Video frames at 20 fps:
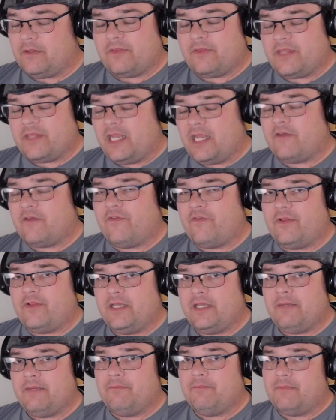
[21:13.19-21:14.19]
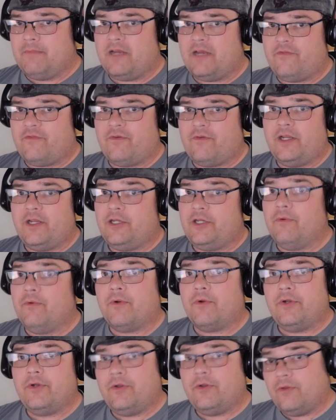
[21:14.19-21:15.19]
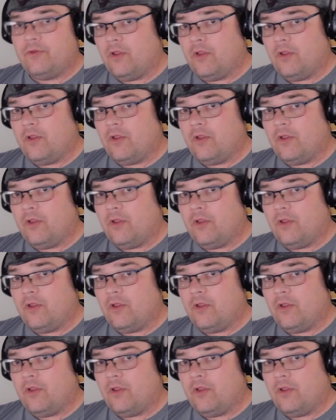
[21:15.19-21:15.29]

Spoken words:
thankfully, my friend, you are no